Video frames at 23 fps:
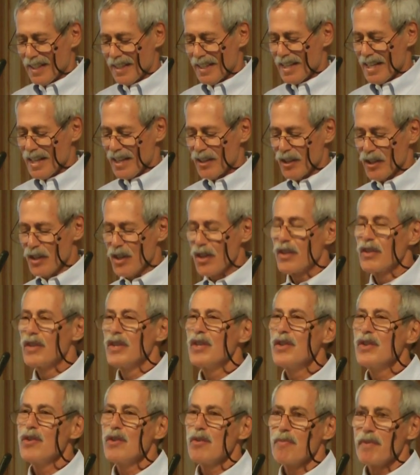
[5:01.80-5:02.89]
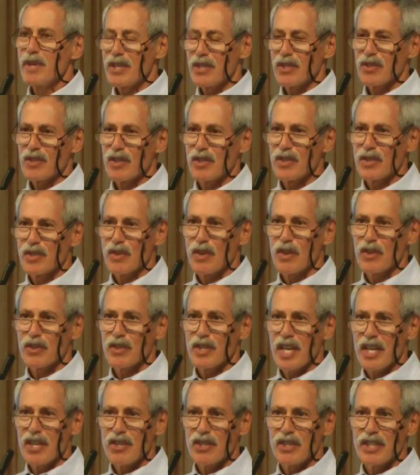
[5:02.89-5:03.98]
Yeah, the UU Ministers
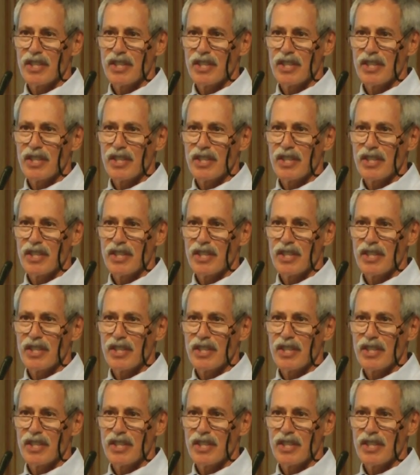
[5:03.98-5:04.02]
Association